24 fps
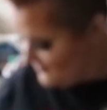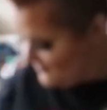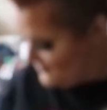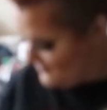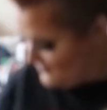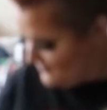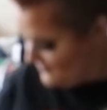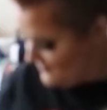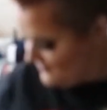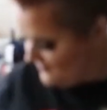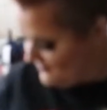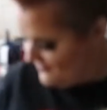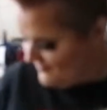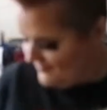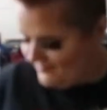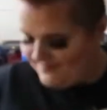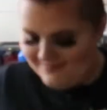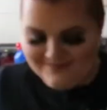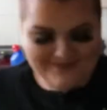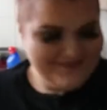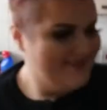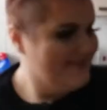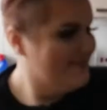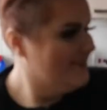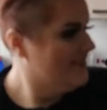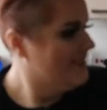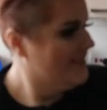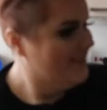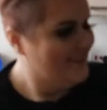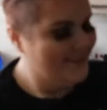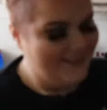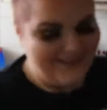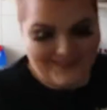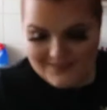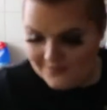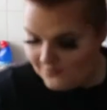butt.
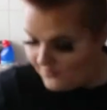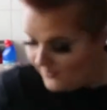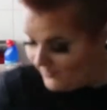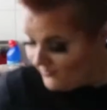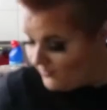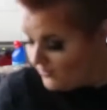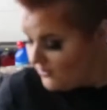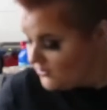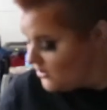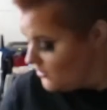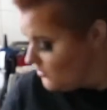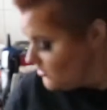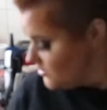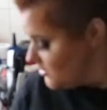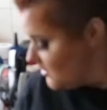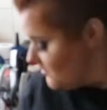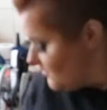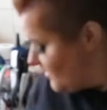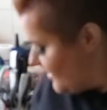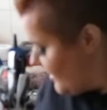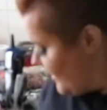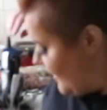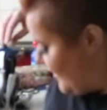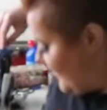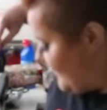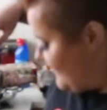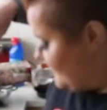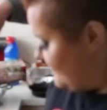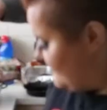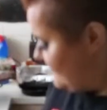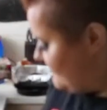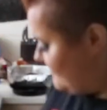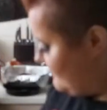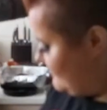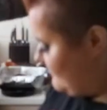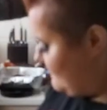Well, if you want to do the washroom, you can.
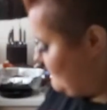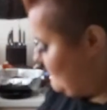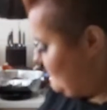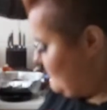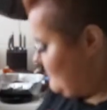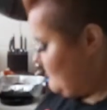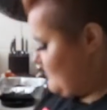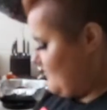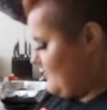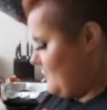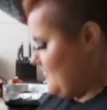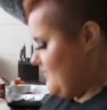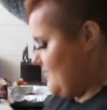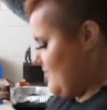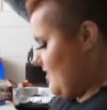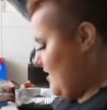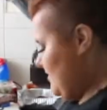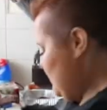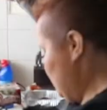Mm. I